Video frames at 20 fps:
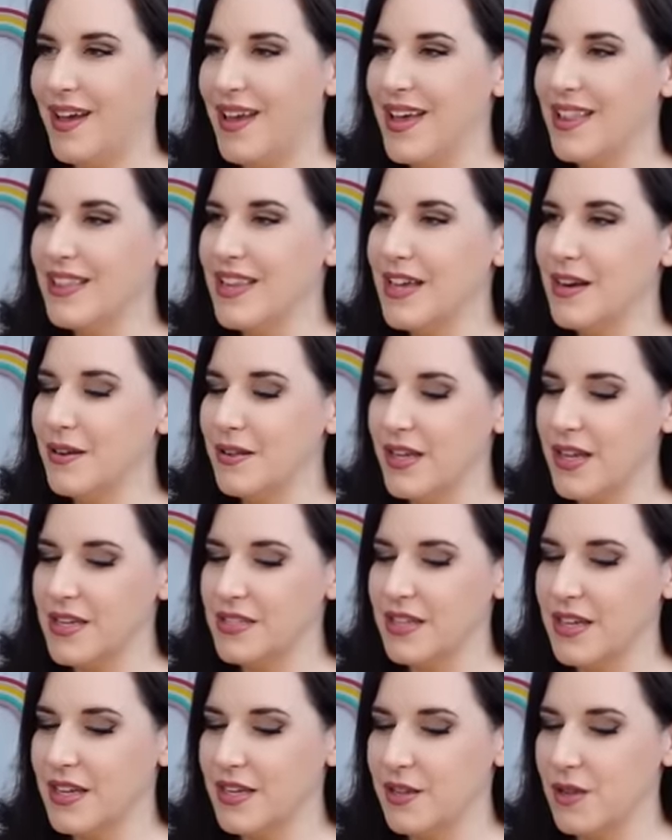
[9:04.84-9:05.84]
It literally
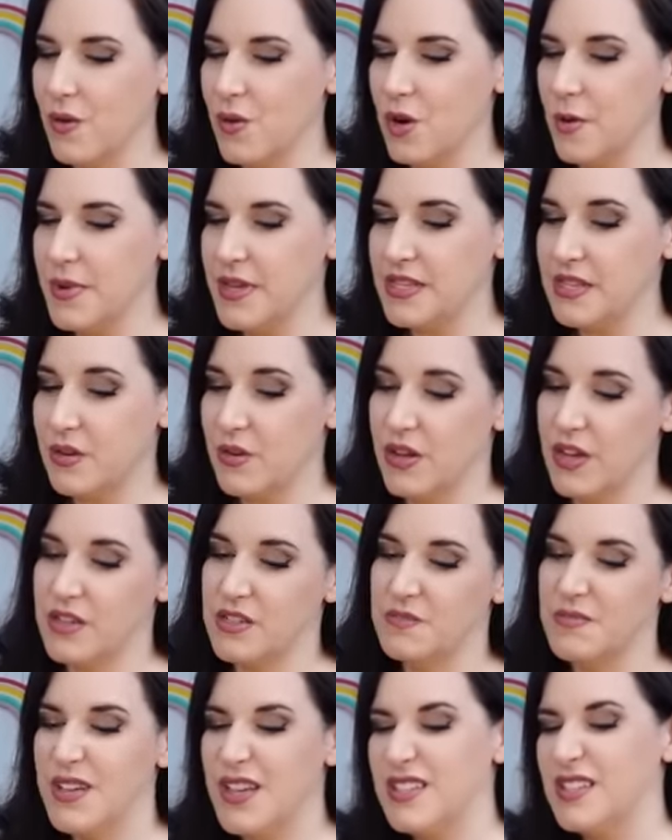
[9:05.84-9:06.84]
is like a little Orbeez
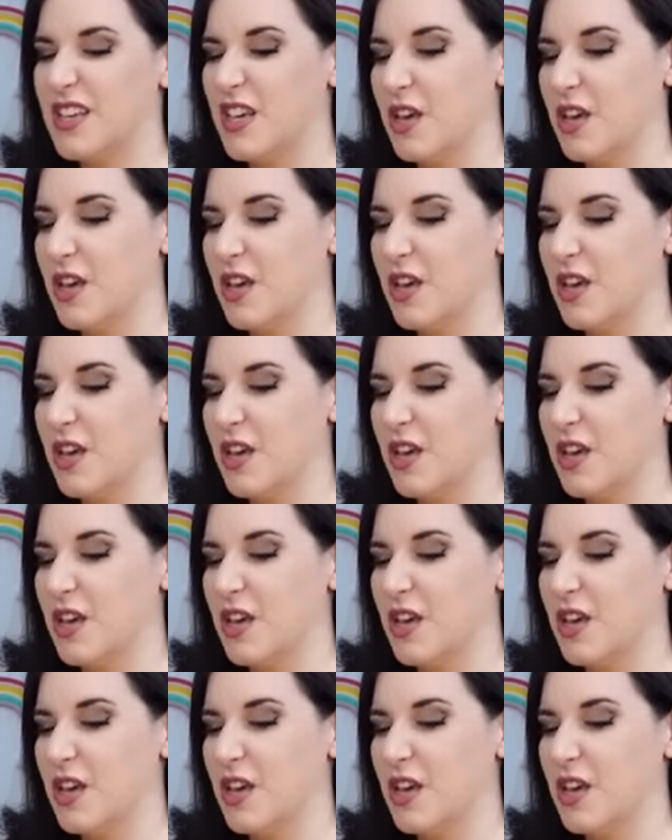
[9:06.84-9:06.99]
squish. It's